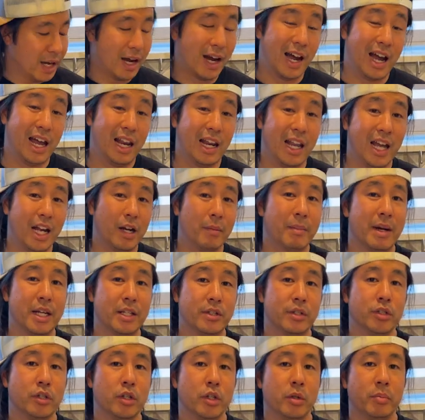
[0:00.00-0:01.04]
I like my
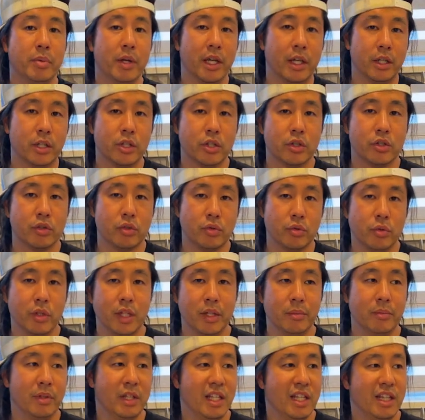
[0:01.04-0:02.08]
soup
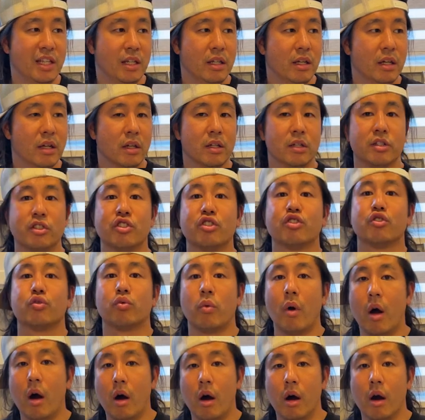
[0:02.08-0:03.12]
extremely
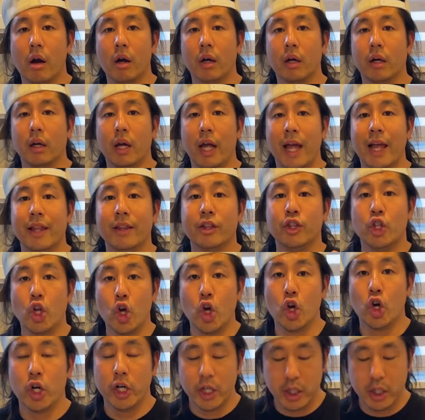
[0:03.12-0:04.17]
strong and
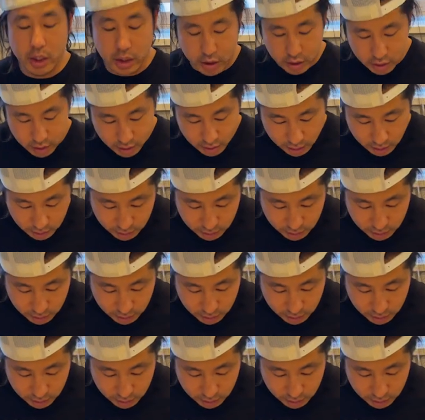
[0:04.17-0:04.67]
dirty.